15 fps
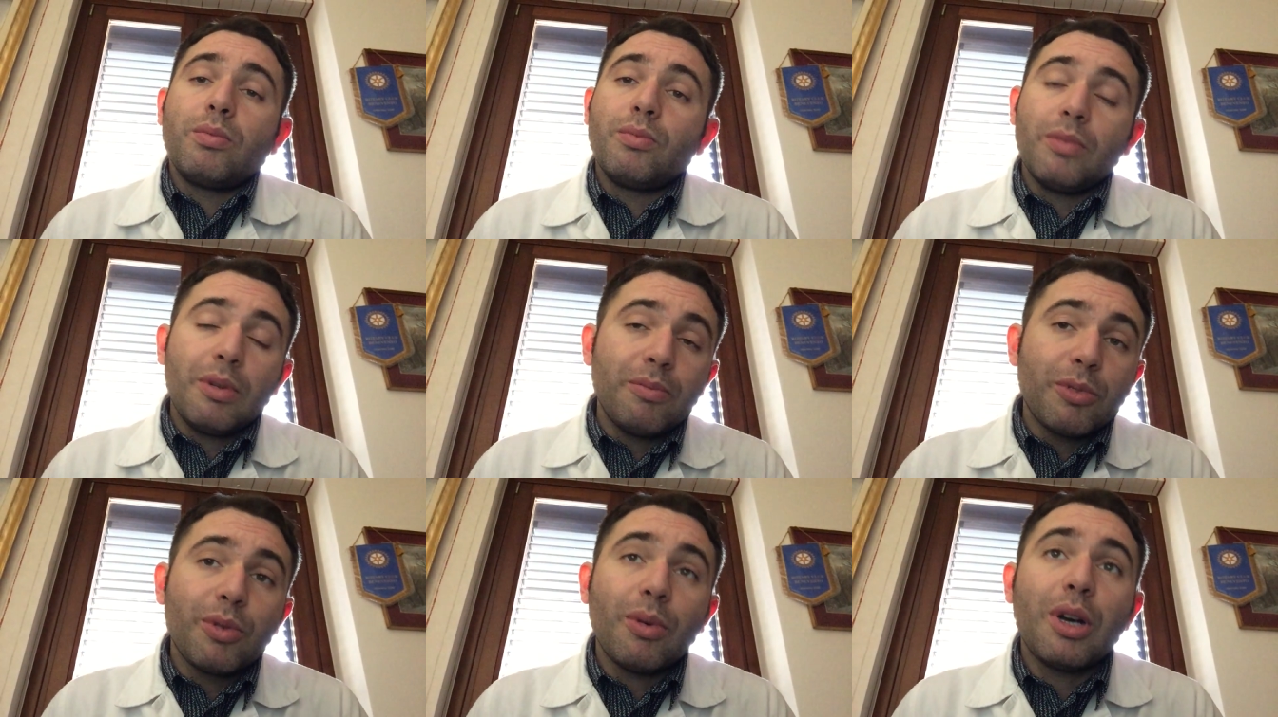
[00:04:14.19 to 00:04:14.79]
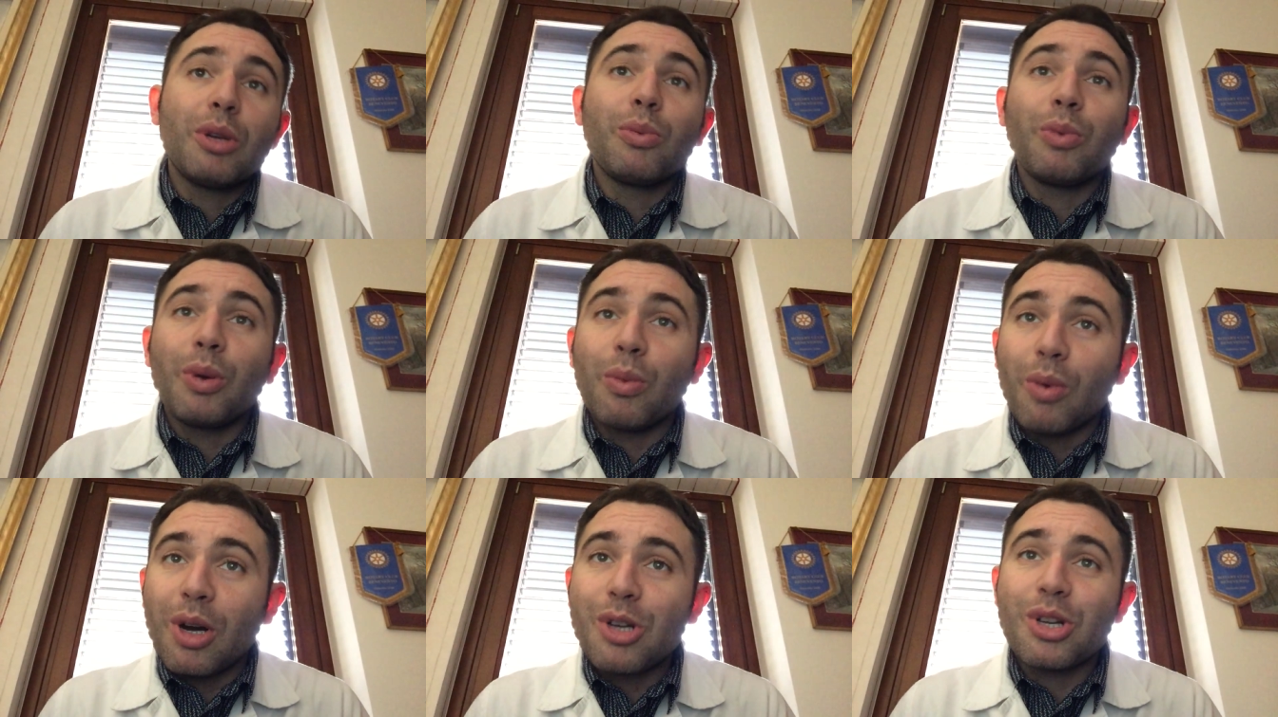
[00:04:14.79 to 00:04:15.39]
number one, we
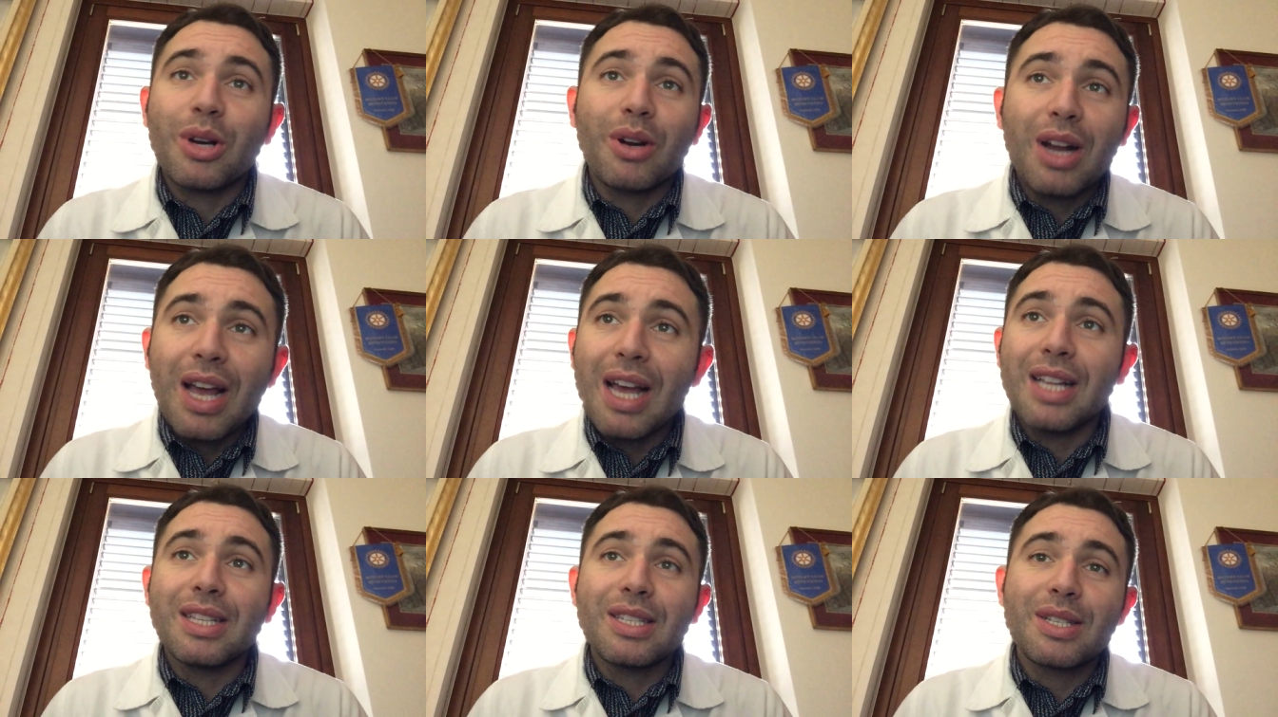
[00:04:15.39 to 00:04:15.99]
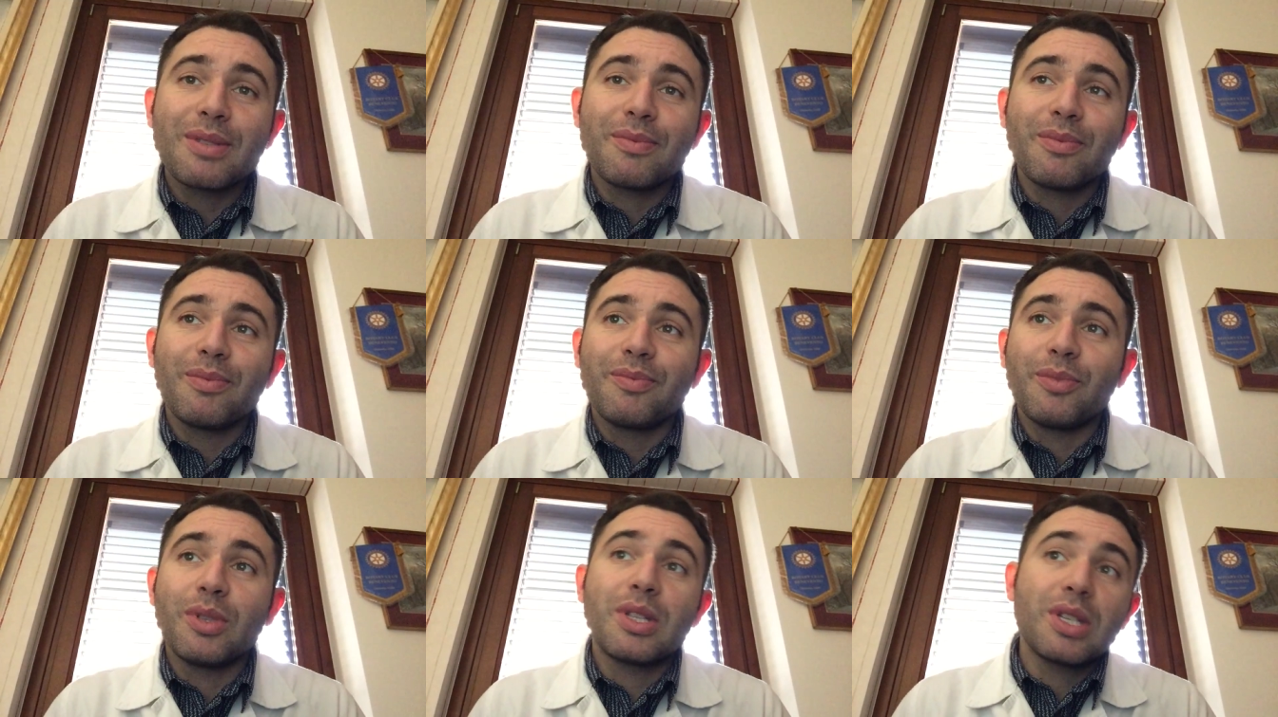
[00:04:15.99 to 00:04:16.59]
wash our hands
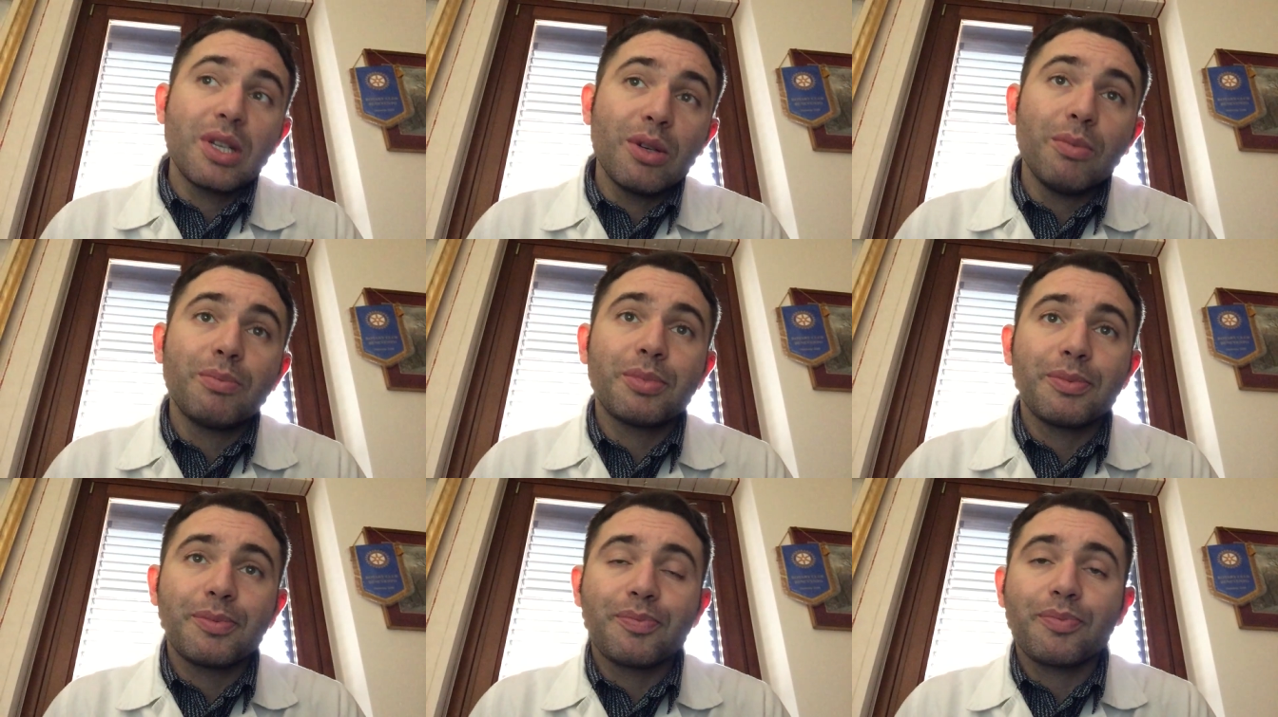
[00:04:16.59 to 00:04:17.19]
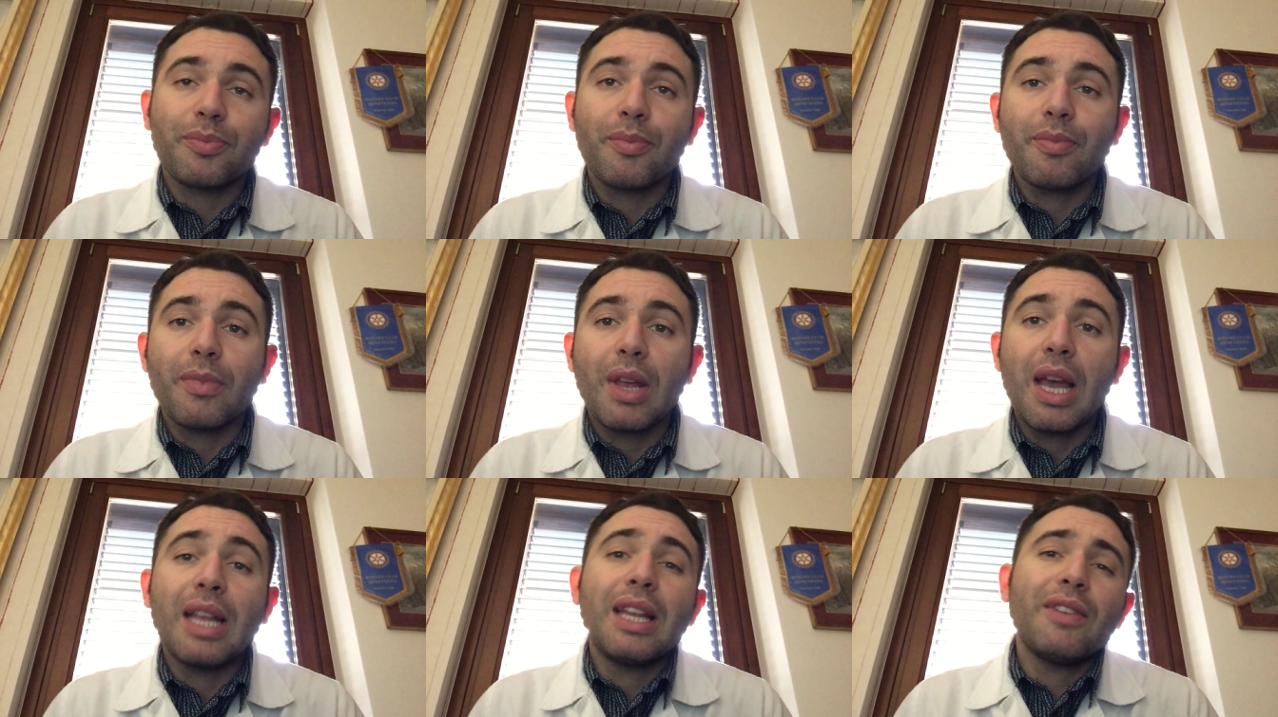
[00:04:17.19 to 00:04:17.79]
with soap,
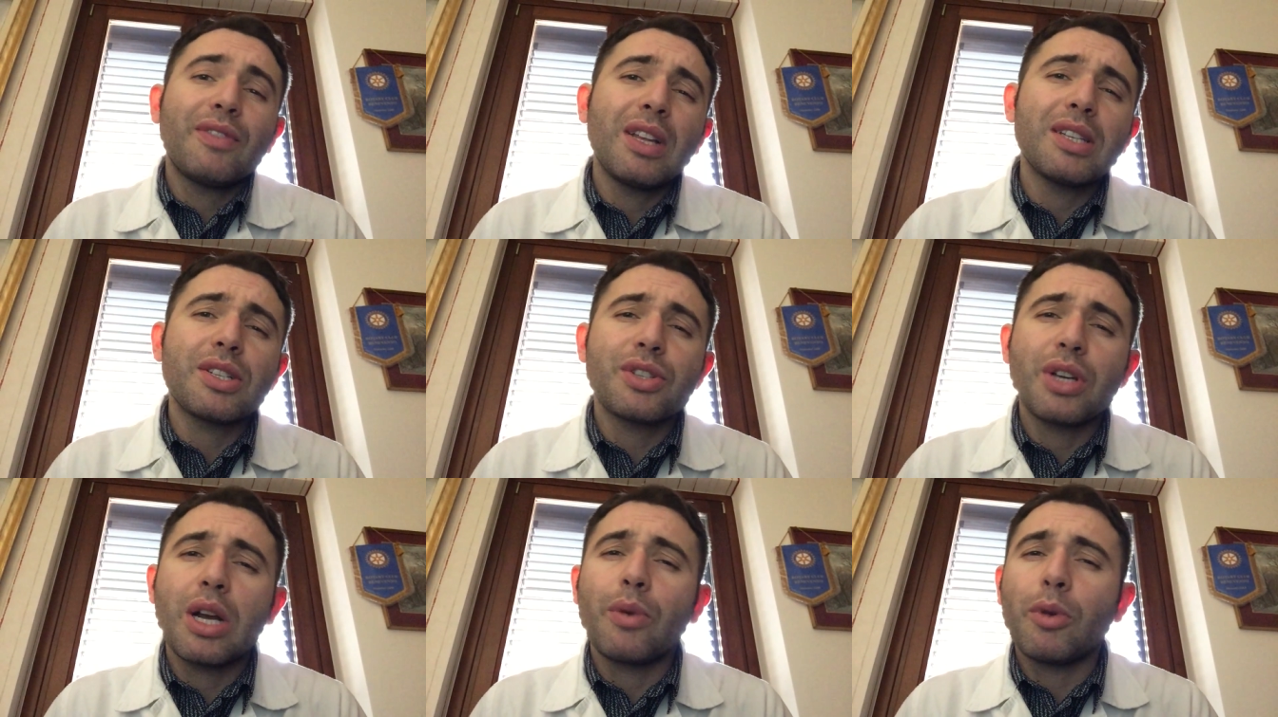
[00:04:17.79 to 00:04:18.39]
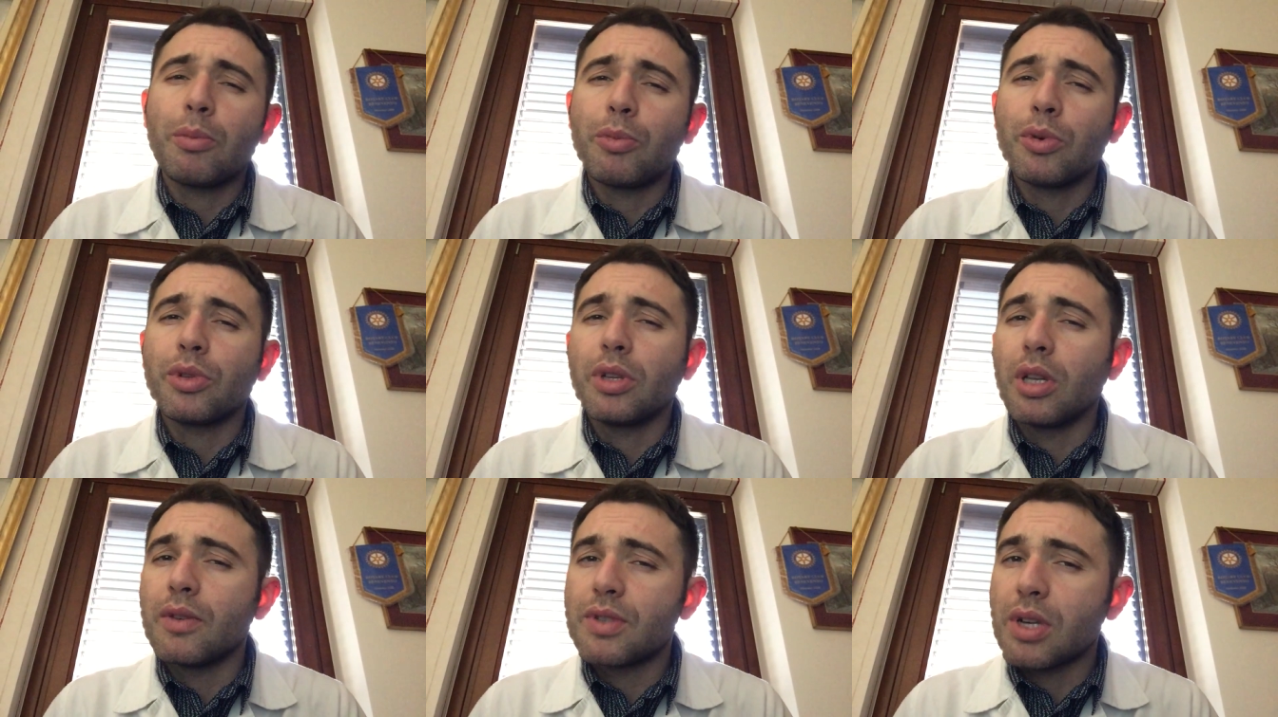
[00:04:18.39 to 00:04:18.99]
and if necessary, we
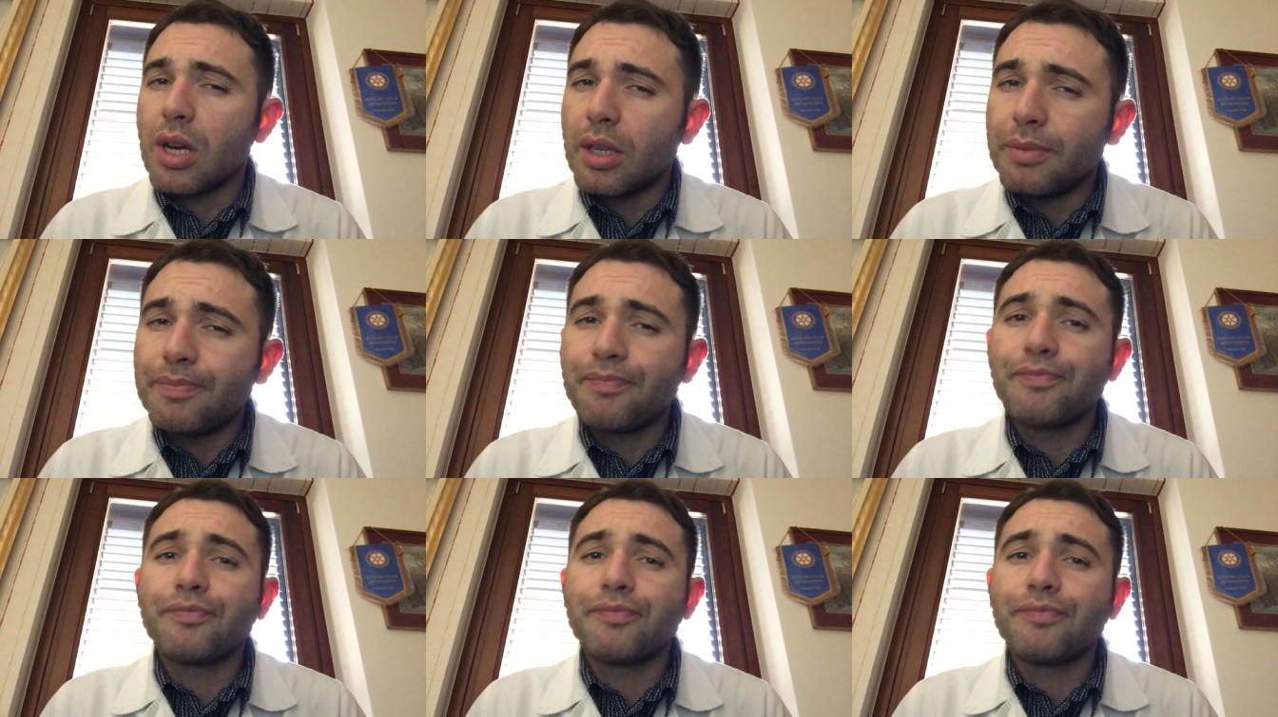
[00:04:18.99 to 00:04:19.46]
put gloves on.